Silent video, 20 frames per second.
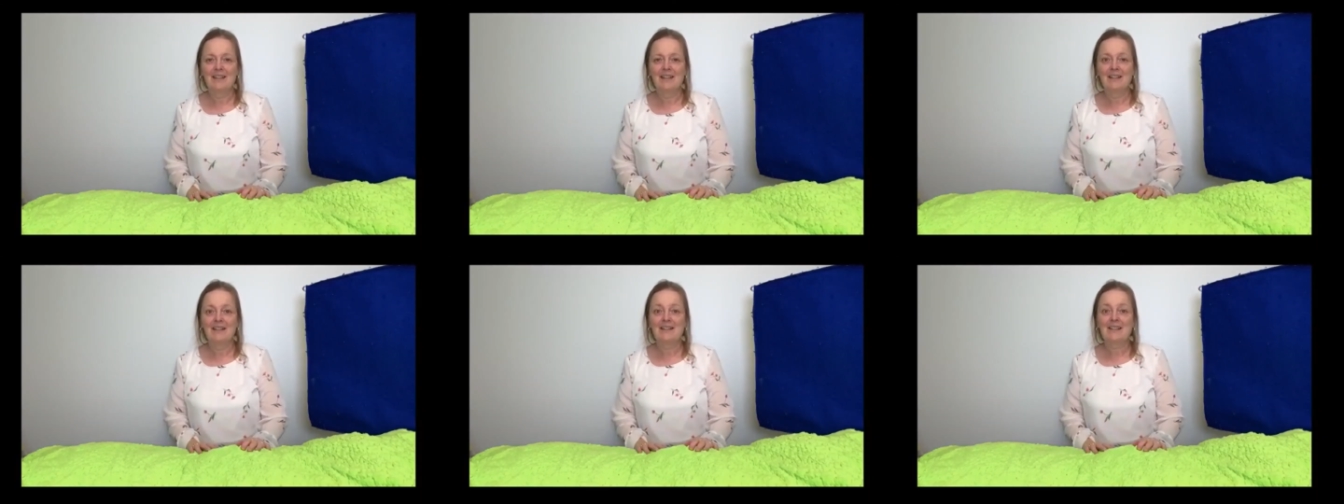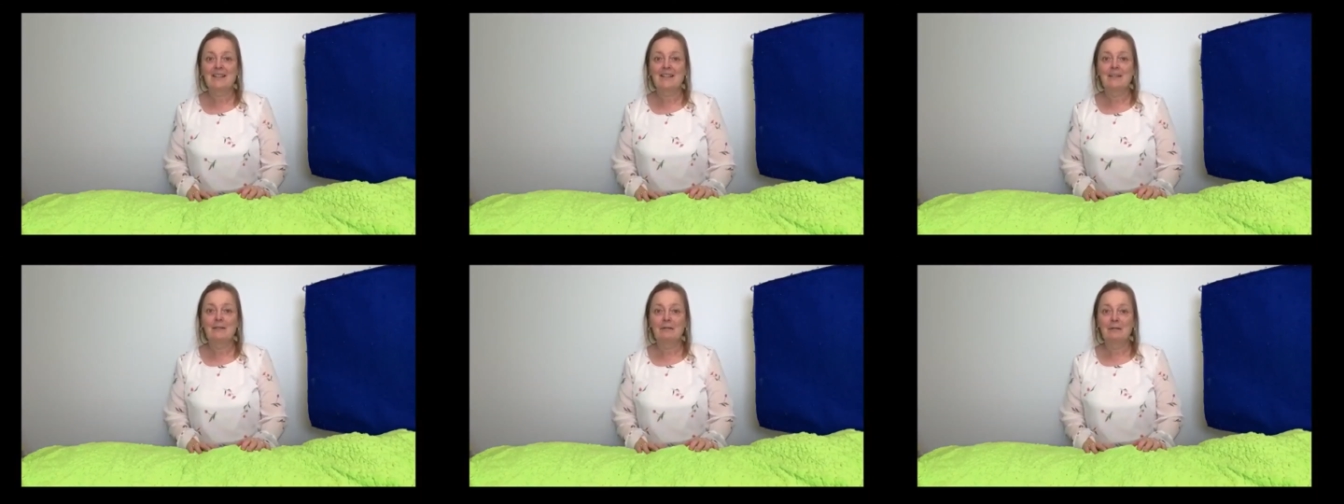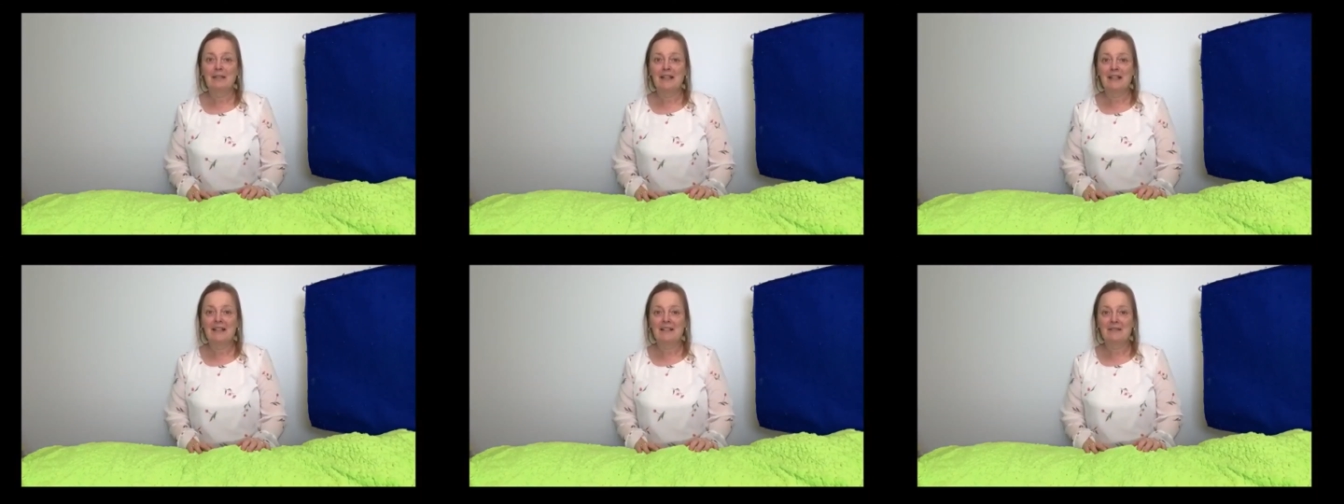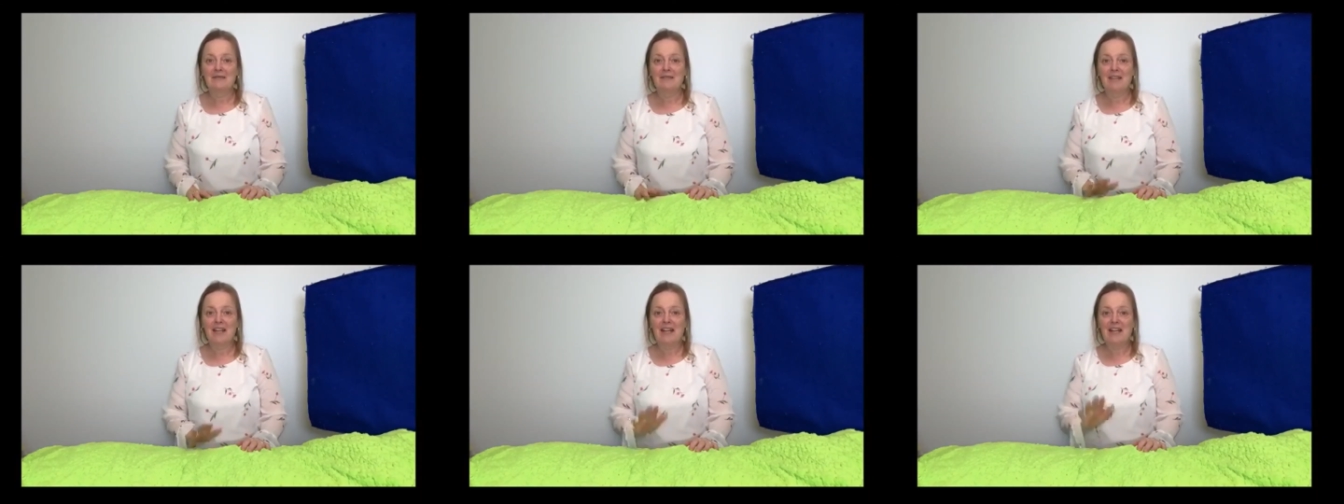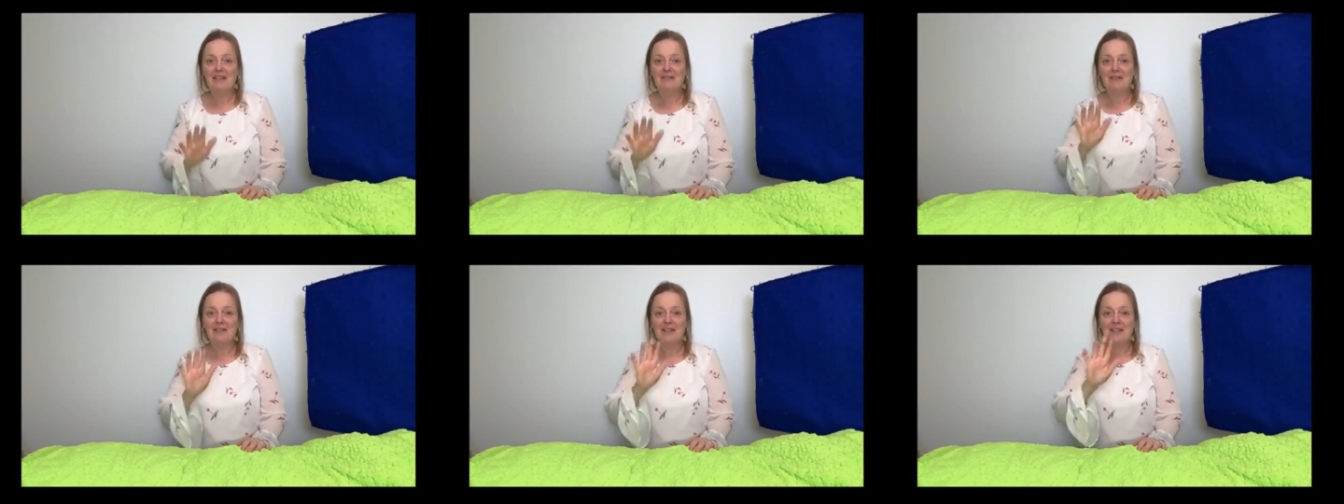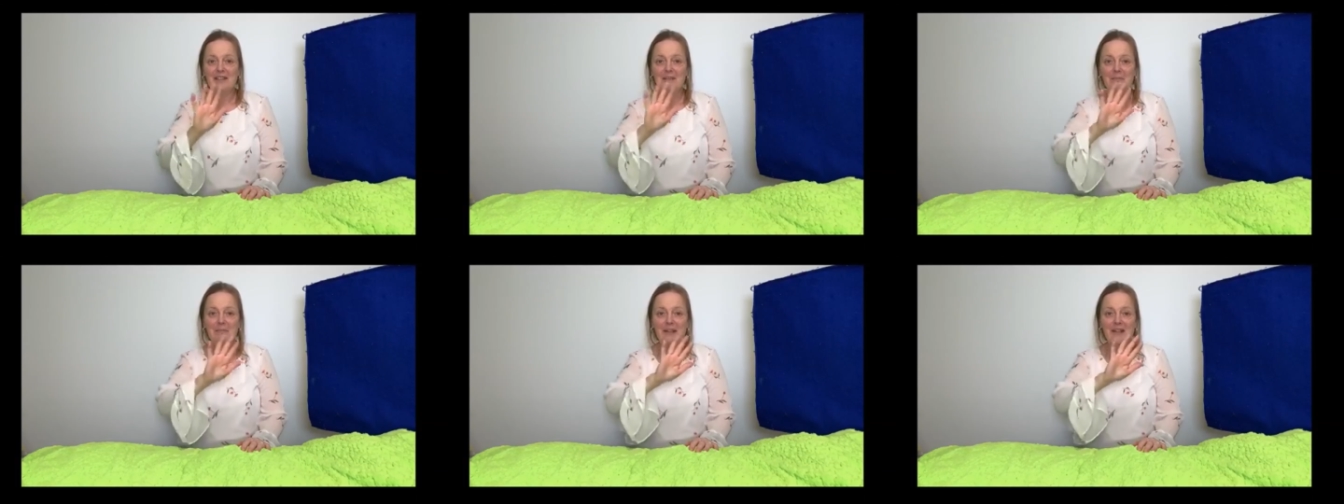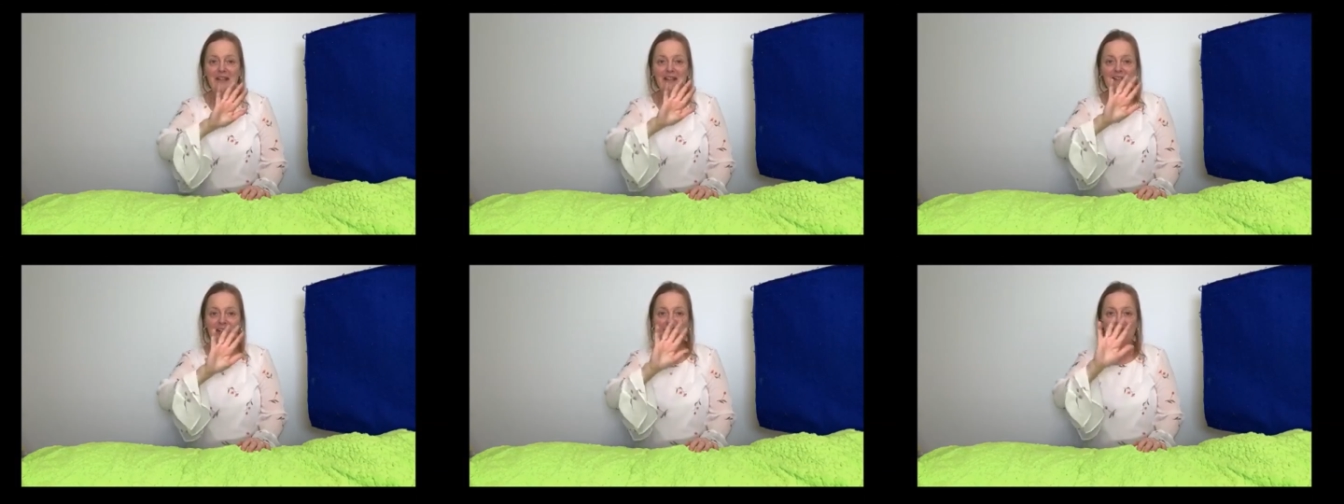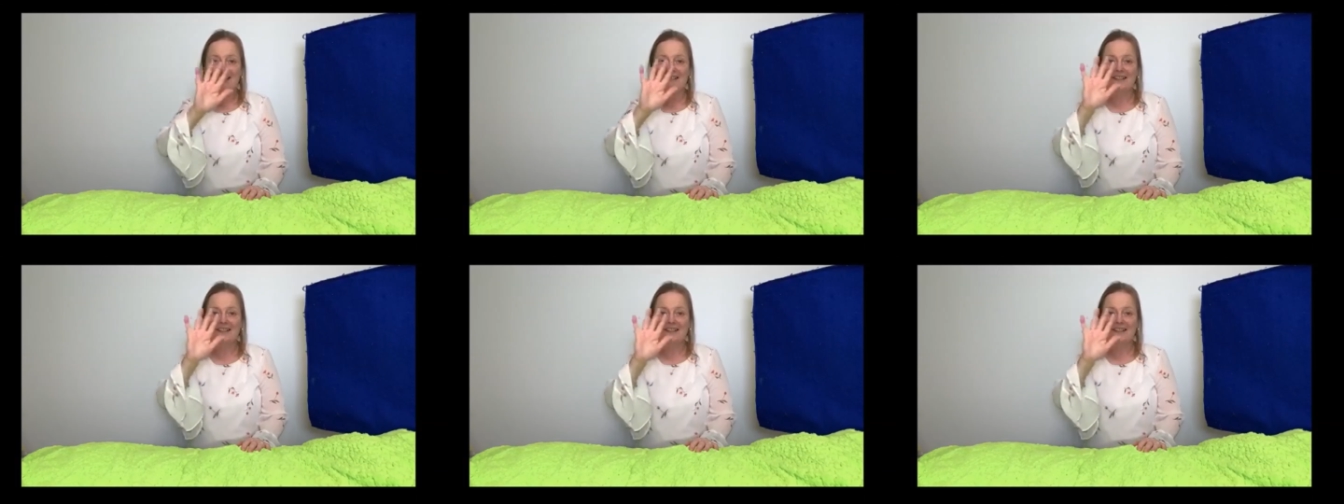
So let's wave goodbye.